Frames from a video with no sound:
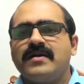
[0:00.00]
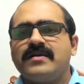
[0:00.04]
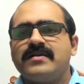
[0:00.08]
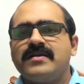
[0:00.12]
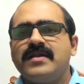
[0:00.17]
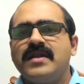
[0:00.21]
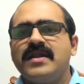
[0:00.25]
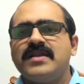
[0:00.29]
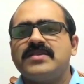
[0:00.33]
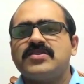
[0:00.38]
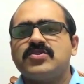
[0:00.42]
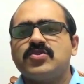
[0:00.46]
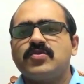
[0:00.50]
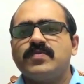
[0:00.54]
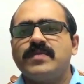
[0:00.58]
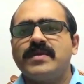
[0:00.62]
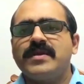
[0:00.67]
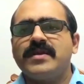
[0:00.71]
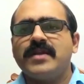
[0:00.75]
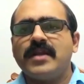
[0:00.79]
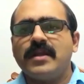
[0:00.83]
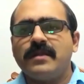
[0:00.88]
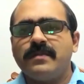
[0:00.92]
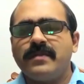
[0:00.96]
needs to be
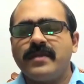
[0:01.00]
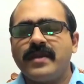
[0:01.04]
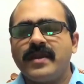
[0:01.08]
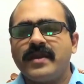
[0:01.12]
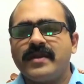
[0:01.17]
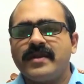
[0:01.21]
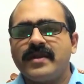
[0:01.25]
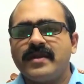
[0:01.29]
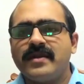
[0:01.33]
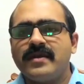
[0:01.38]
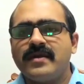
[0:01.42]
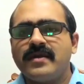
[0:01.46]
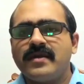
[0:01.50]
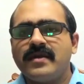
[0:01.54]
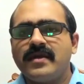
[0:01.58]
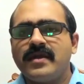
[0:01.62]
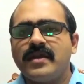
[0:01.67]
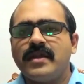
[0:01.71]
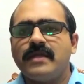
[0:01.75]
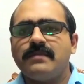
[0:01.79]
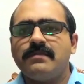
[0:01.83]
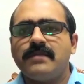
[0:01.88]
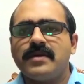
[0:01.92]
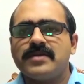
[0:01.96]
deliberated
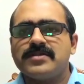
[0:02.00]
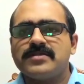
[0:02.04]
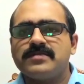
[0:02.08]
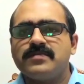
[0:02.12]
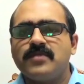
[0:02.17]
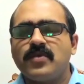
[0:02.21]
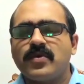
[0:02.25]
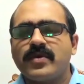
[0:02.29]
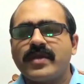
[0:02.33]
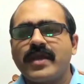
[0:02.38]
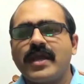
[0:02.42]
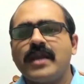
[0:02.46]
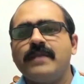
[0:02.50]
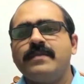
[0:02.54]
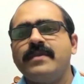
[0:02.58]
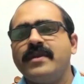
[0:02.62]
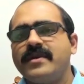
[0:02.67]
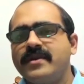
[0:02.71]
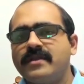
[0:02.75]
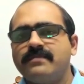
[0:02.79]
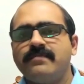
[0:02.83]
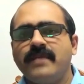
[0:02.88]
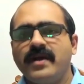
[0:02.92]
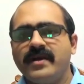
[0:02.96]
in a much more
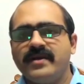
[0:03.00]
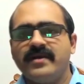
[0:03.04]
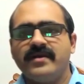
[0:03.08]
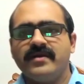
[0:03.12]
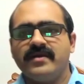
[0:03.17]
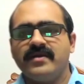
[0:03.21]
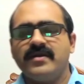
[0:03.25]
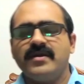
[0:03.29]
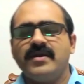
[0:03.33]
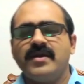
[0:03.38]
calibrated manner